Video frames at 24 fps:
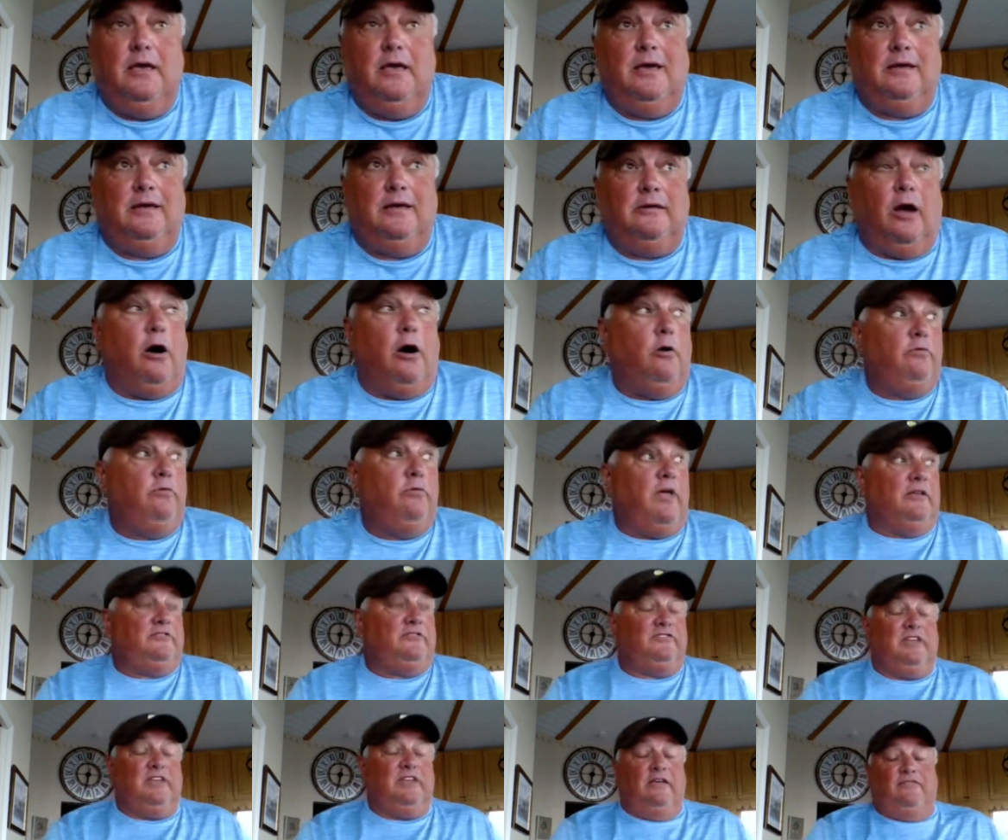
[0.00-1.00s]
no,
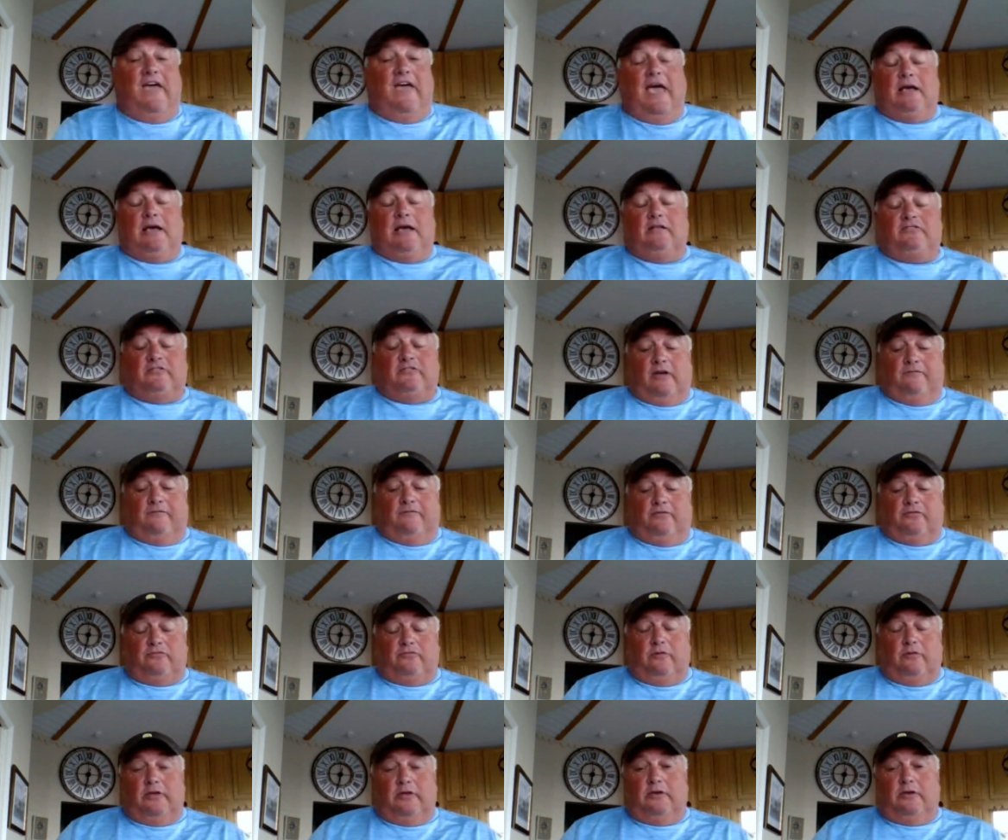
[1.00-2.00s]
that Steve Hackett stuff
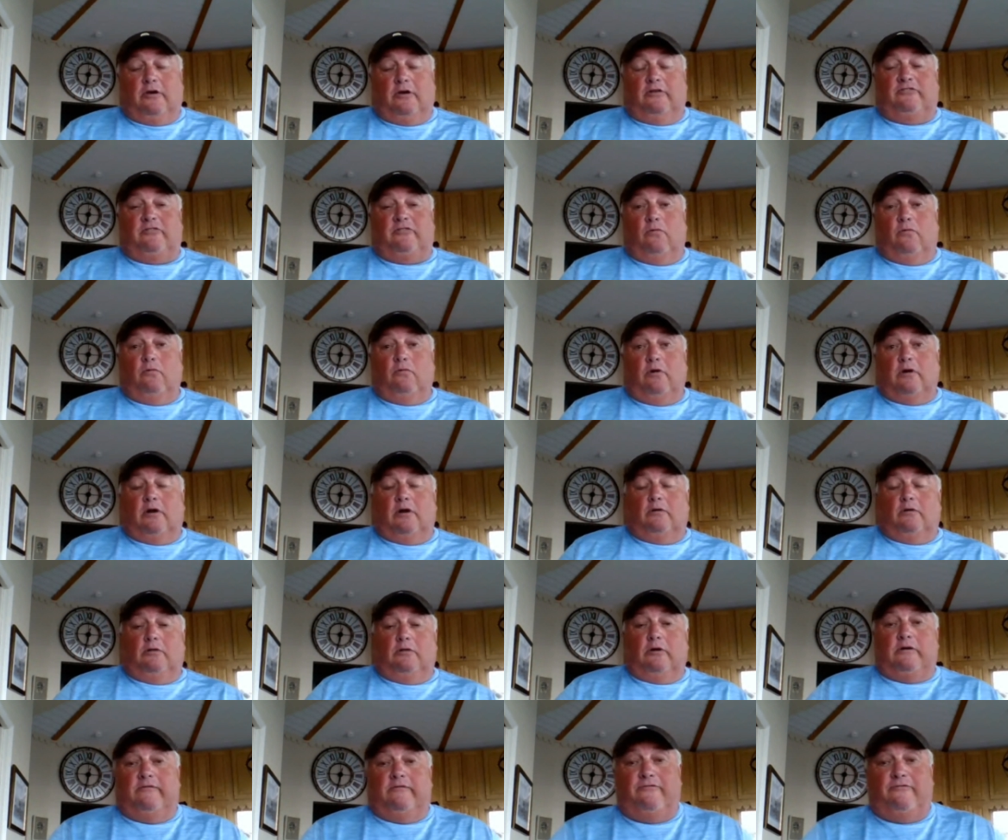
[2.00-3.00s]
is really good. So we're
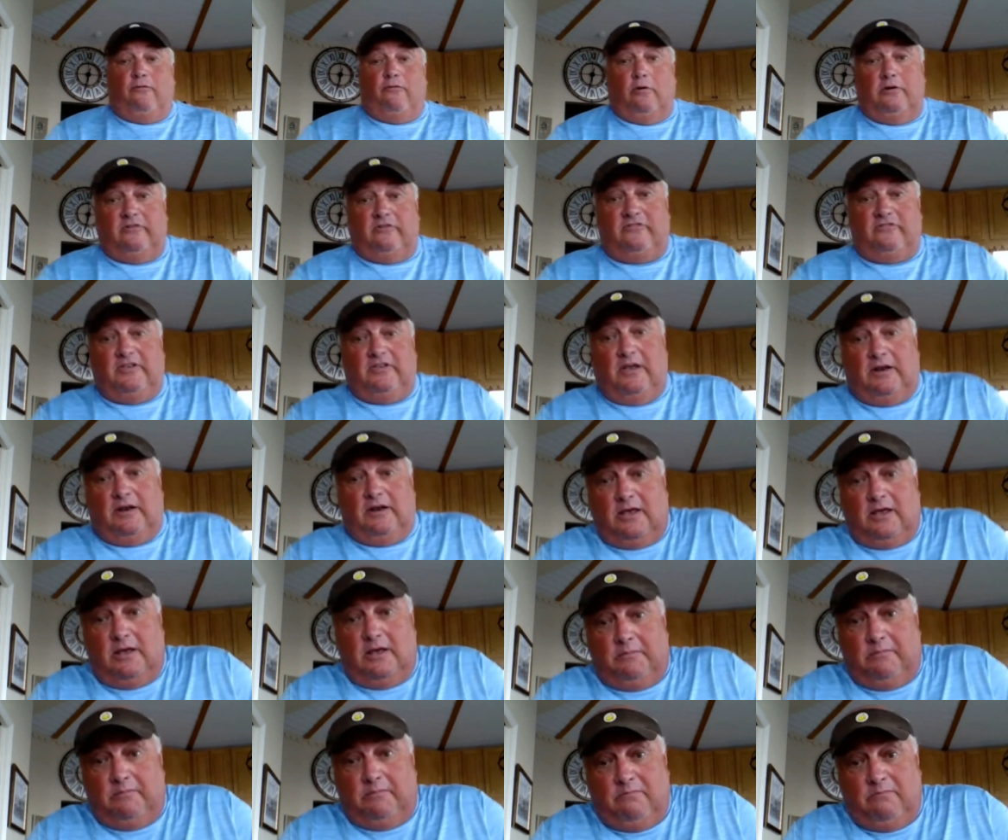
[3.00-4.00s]
gonna looking forward to seeing
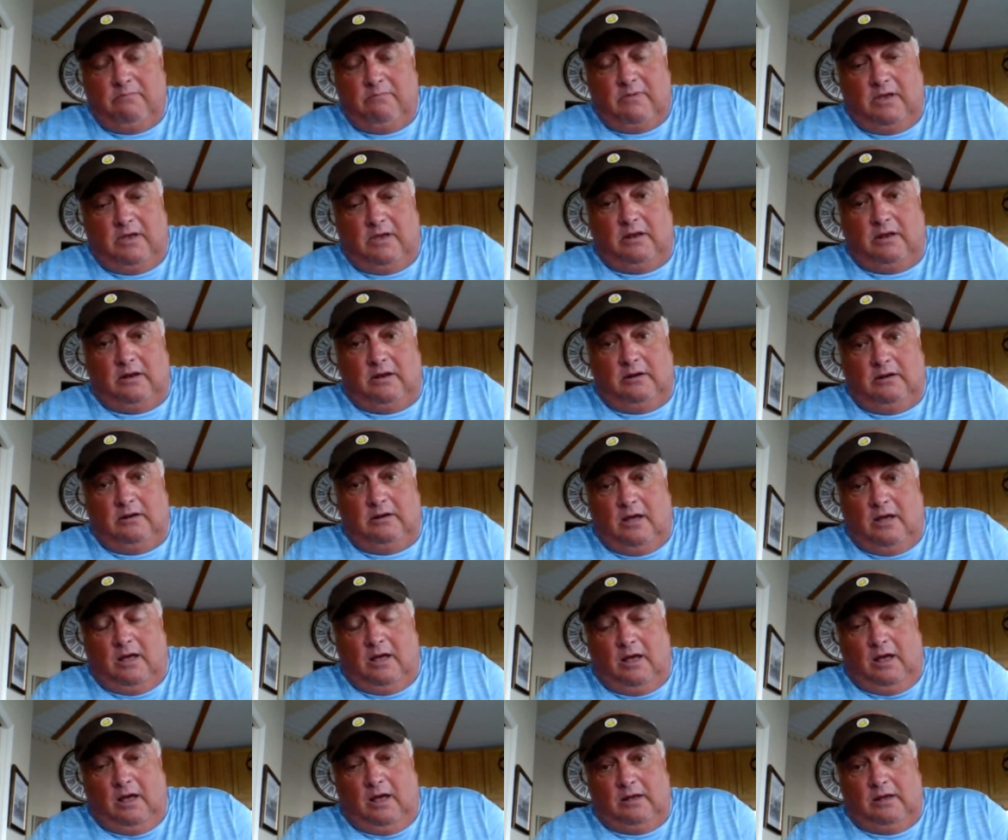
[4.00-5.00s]
him in
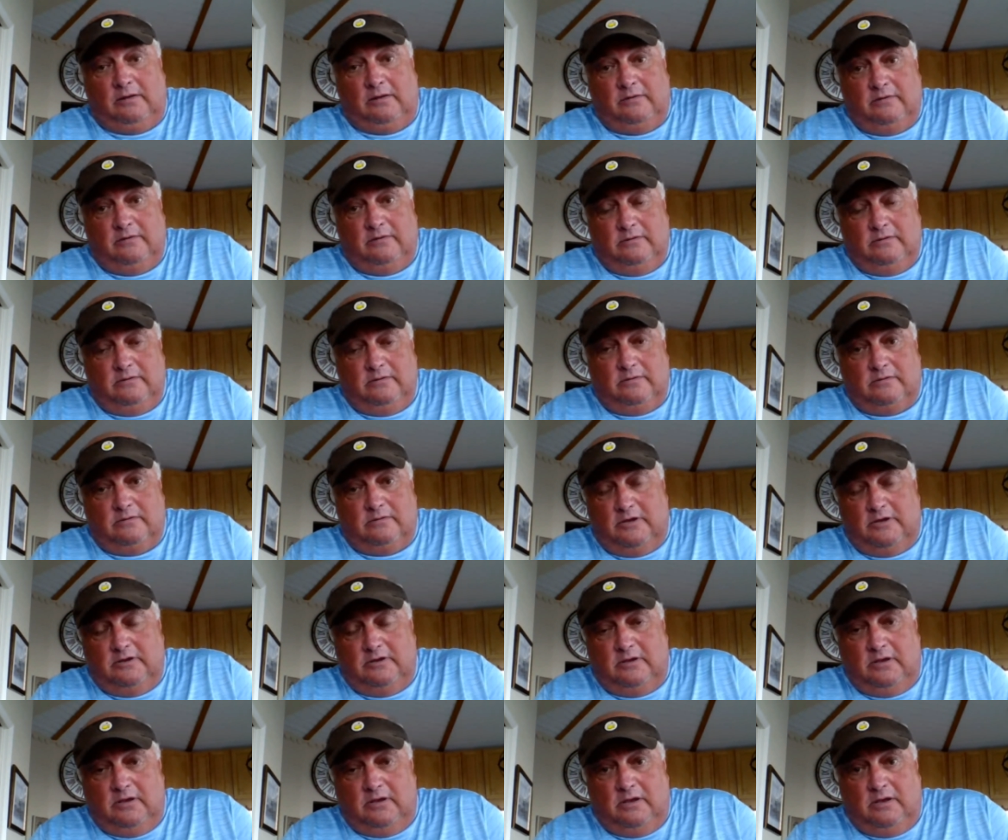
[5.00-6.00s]
uh,
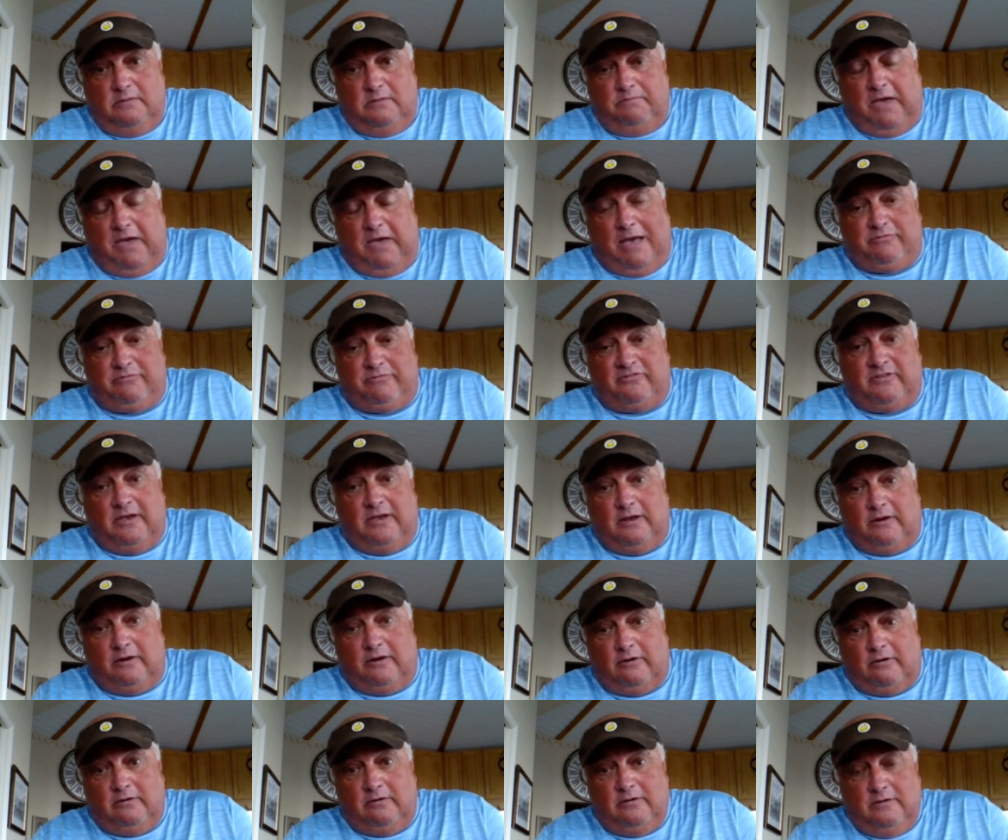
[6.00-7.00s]
Pabst
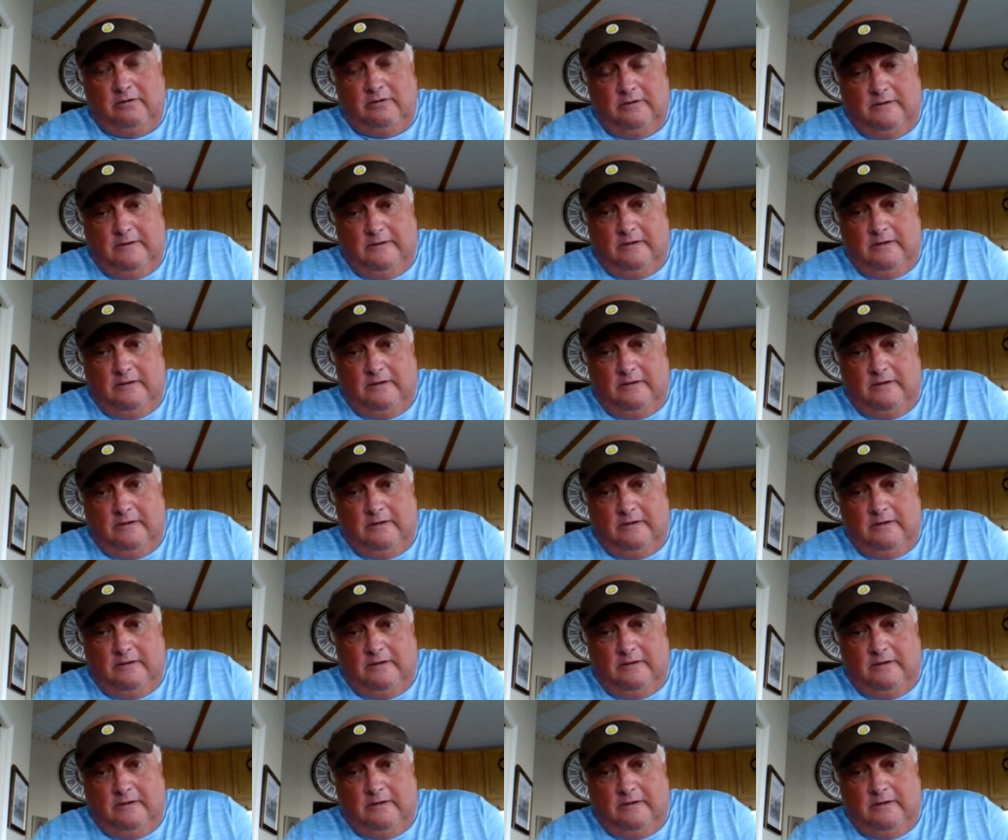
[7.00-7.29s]
Theater.